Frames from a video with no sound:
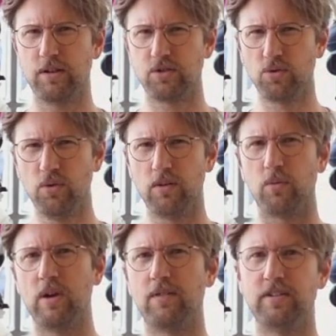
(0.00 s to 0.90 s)
tool.
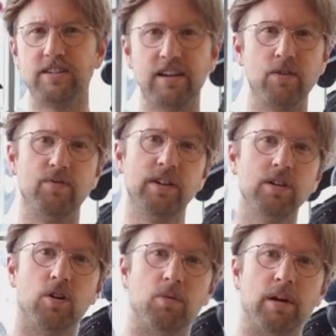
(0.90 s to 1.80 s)
We have an entire
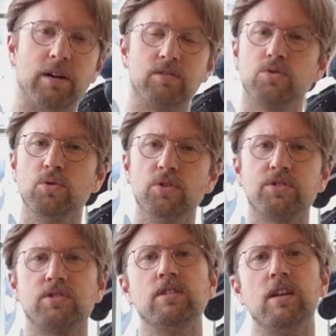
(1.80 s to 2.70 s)
video about
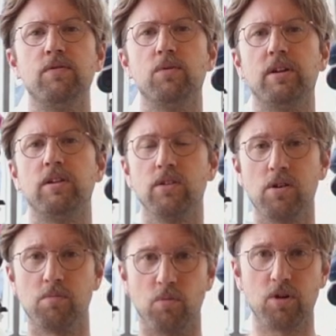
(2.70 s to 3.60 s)
tools. If you want to
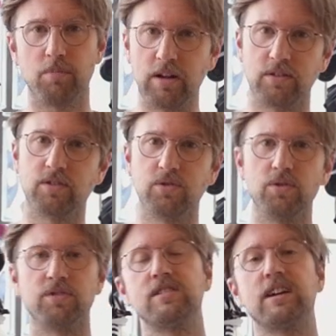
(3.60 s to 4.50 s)
learn more about the
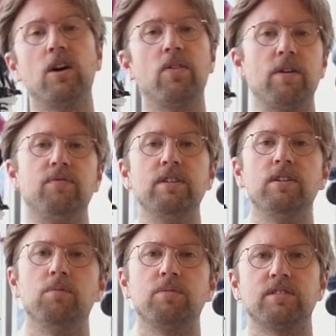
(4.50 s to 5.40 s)
tools, check out that
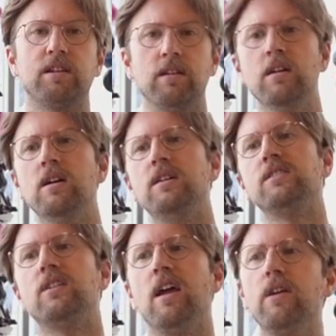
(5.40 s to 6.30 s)
video, because I
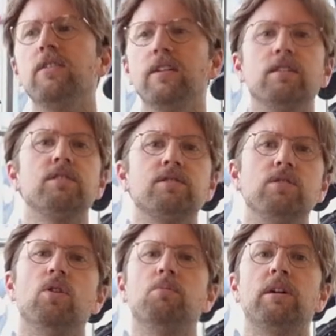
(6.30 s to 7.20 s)
tell you everything there is to
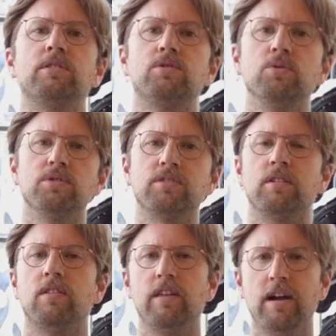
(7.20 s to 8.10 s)
know about tools
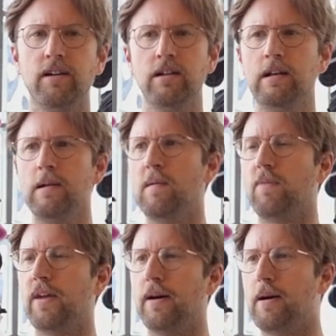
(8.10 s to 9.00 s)
there.
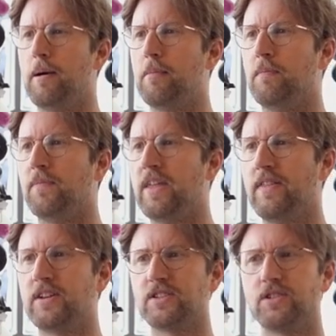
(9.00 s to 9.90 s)
Then
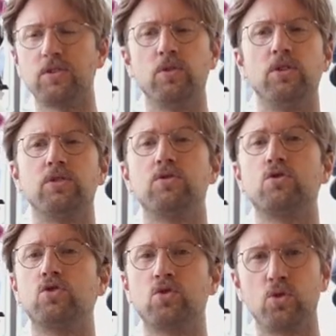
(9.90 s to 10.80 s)
there's also the
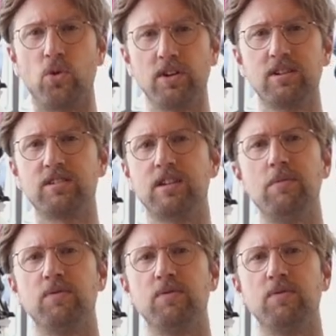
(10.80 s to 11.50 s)
Torx type